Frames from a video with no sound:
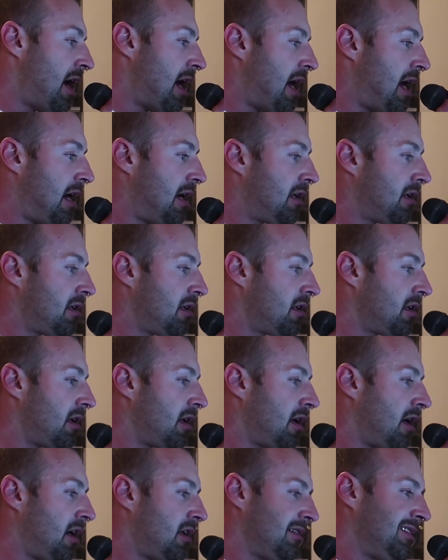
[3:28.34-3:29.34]
And,
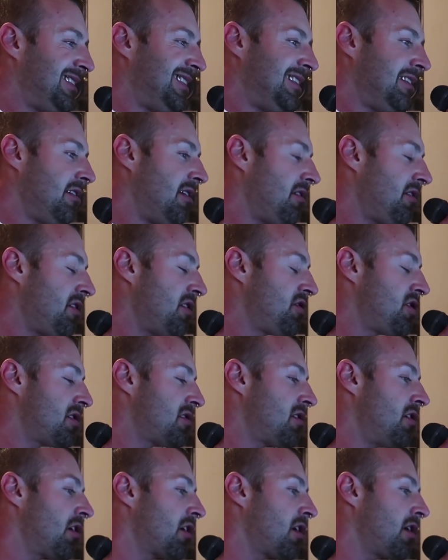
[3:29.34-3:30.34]
uh, you know, you're
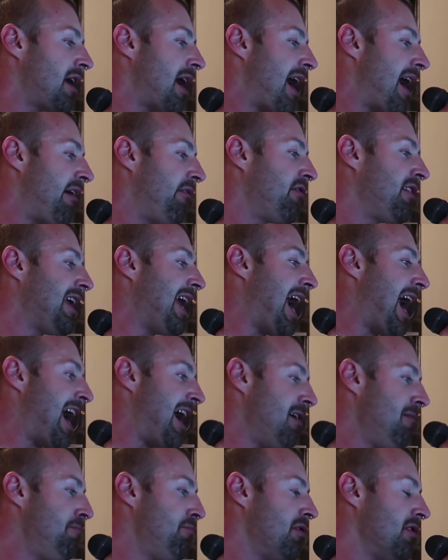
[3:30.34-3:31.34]
just not going to have the
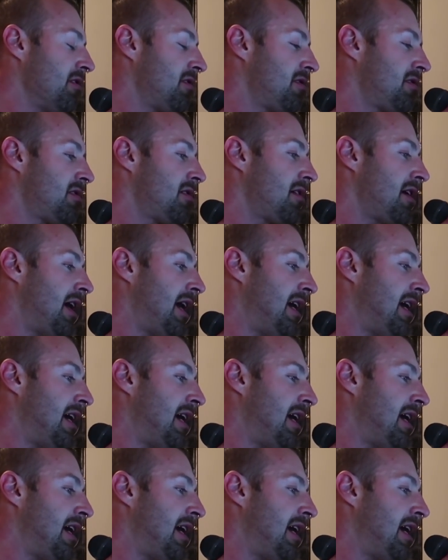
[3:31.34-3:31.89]
outputs